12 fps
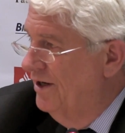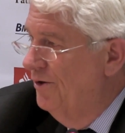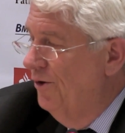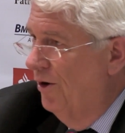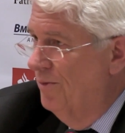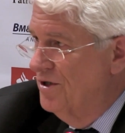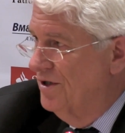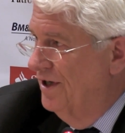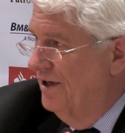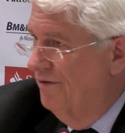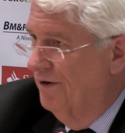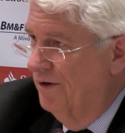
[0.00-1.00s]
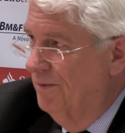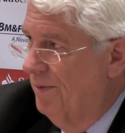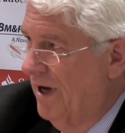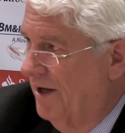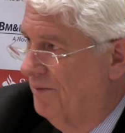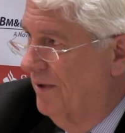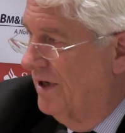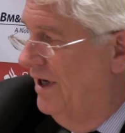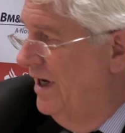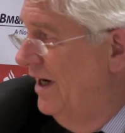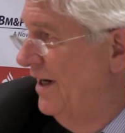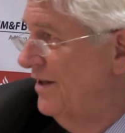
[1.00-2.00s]
an enormously difficult path. But
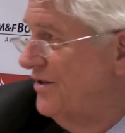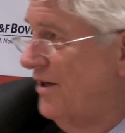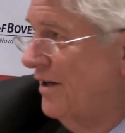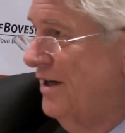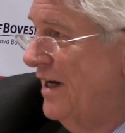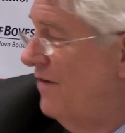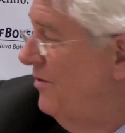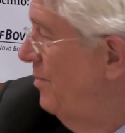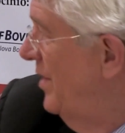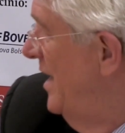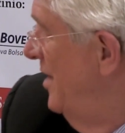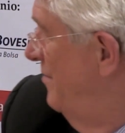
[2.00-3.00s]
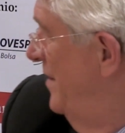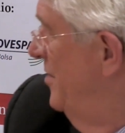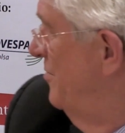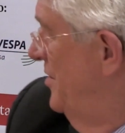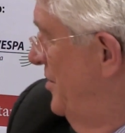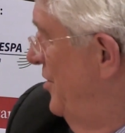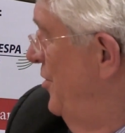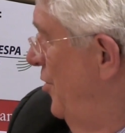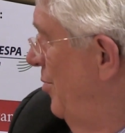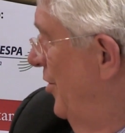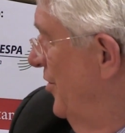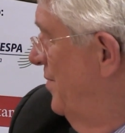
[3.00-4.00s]
clearly, it's not a level playing field with
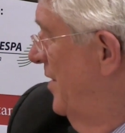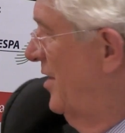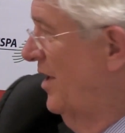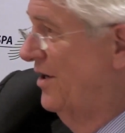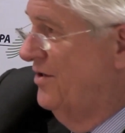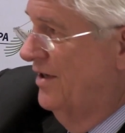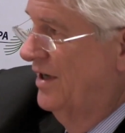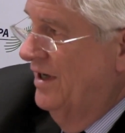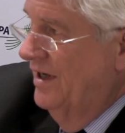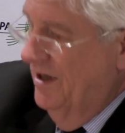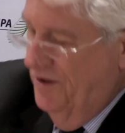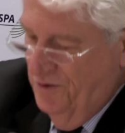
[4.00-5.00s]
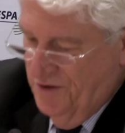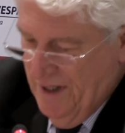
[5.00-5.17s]
renewables because you